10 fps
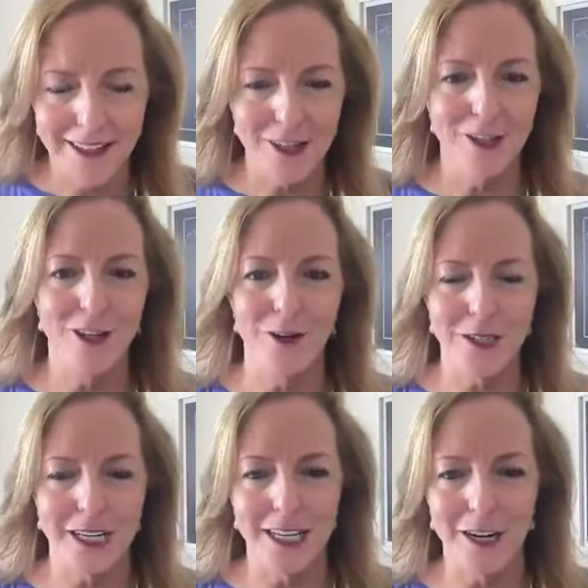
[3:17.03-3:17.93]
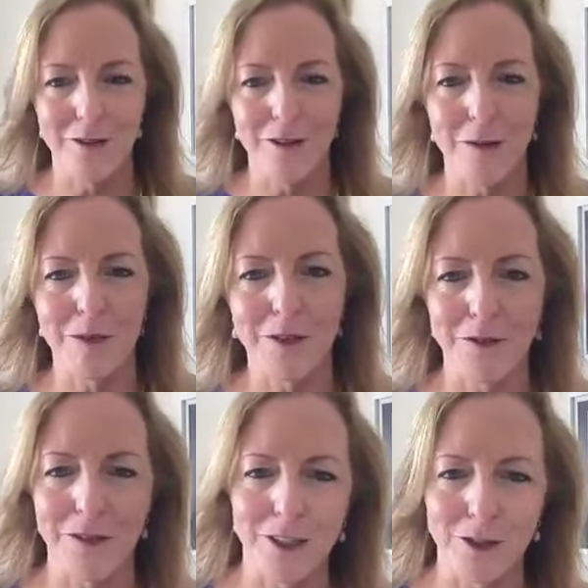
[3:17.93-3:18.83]
There you go. Taking care of a couple
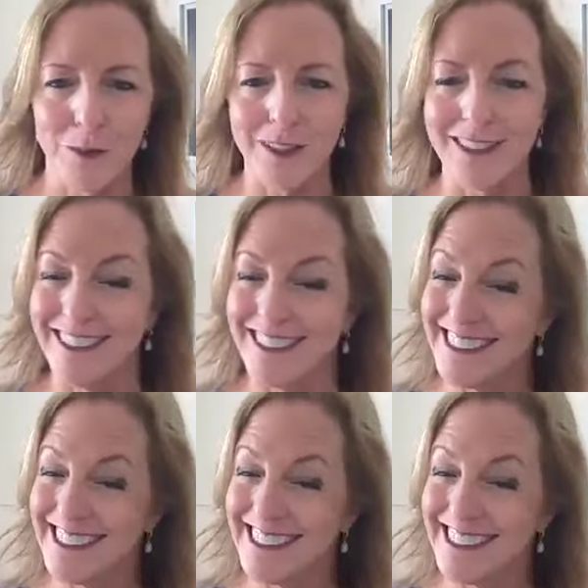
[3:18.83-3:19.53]
different things at once.